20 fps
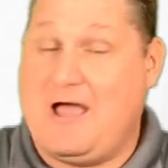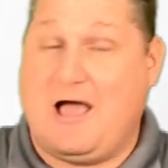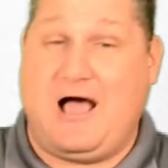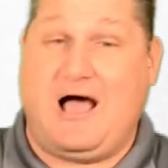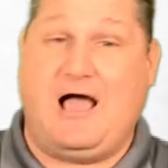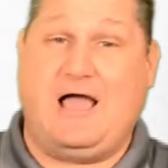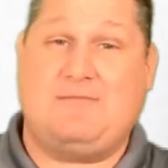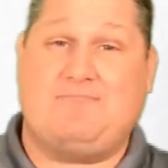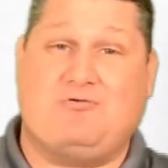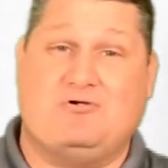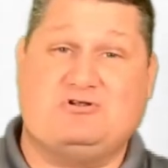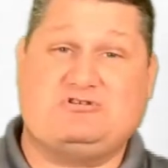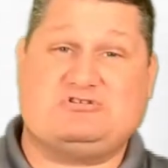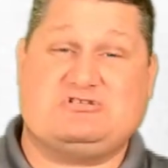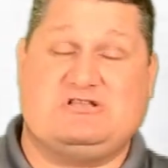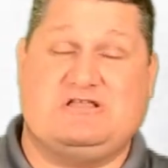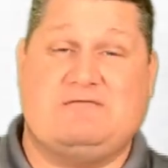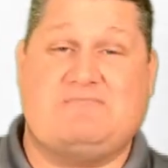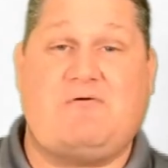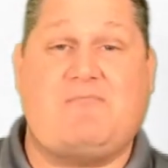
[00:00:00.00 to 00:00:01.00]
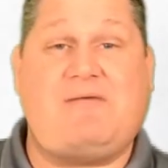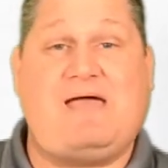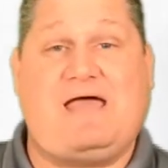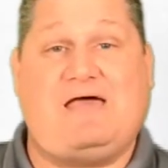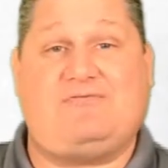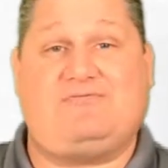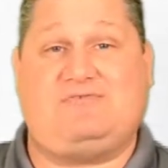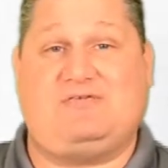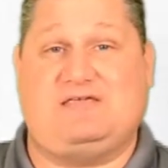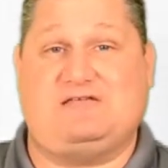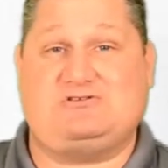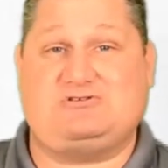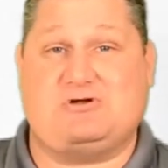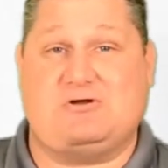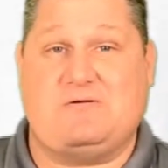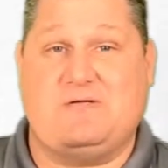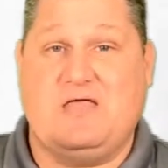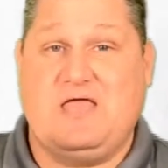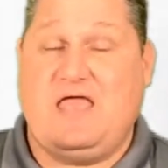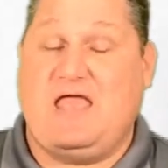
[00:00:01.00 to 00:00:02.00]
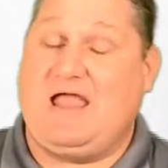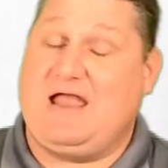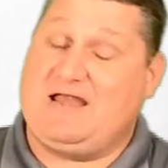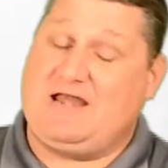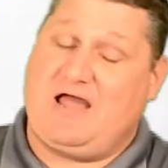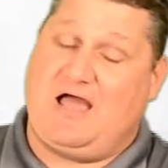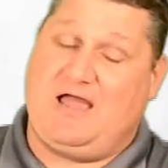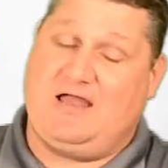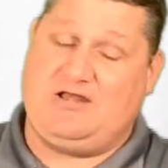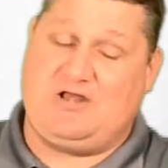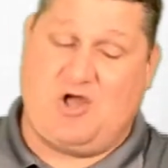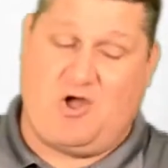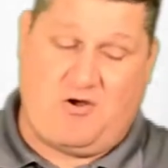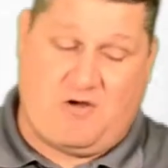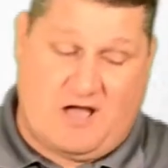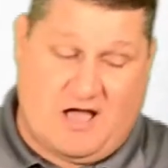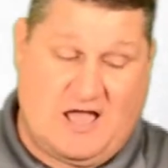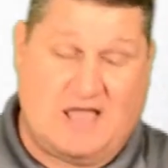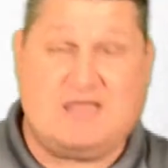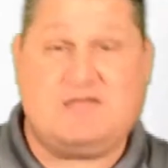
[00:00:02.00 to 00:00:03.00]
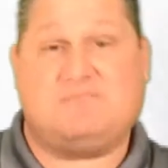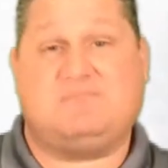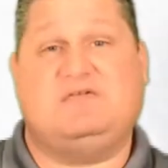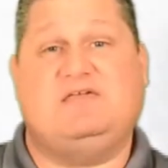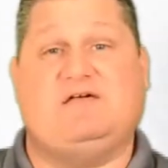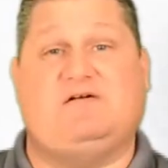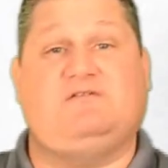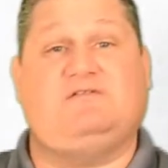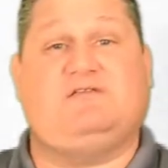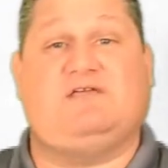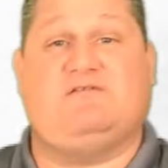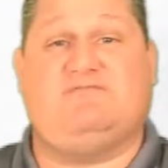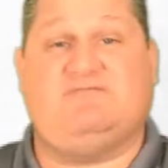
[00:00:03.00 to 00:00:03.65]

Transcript: I personally am a math teacher, and I know I am guilty of